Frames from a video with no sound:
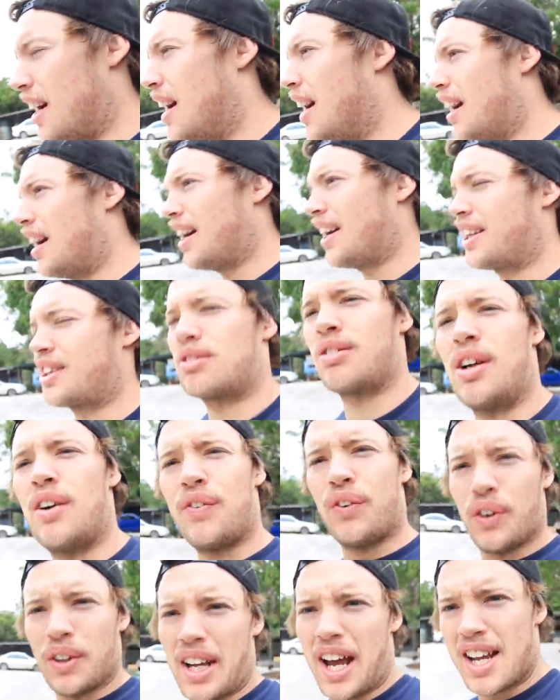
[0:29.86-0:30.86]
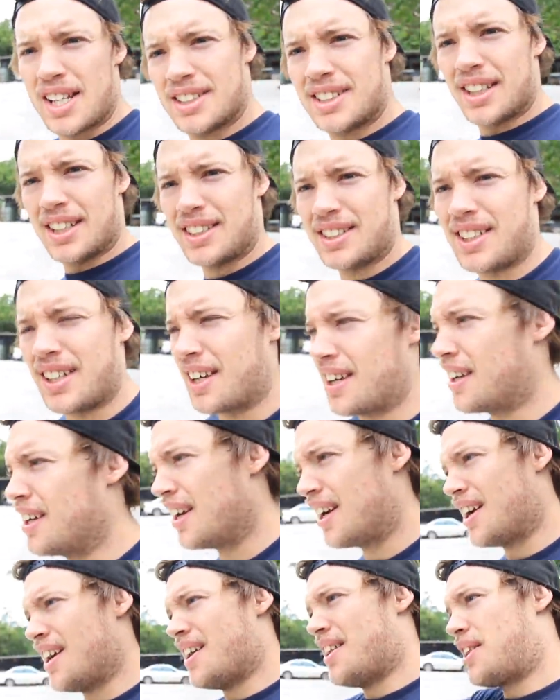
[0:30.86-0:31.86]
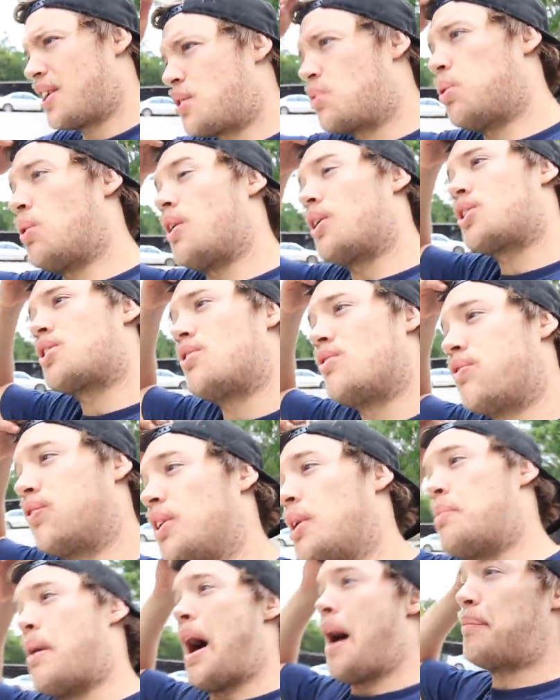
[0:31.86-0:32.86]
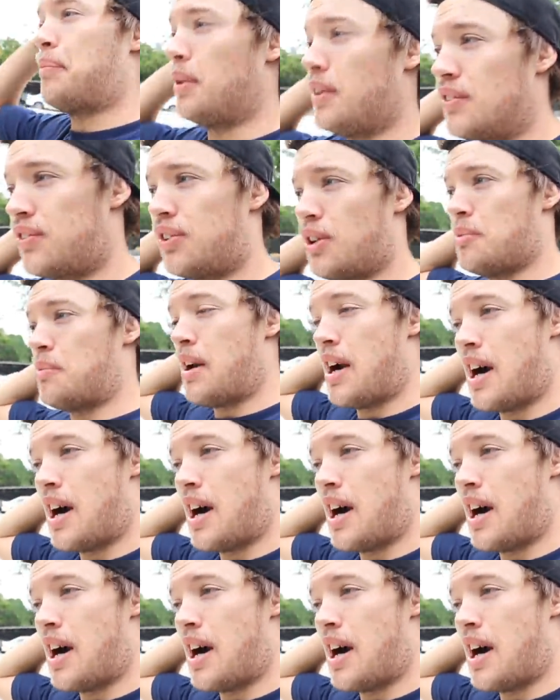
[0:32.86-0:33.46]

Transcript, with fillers: uh, three or four days since the quad flip happened from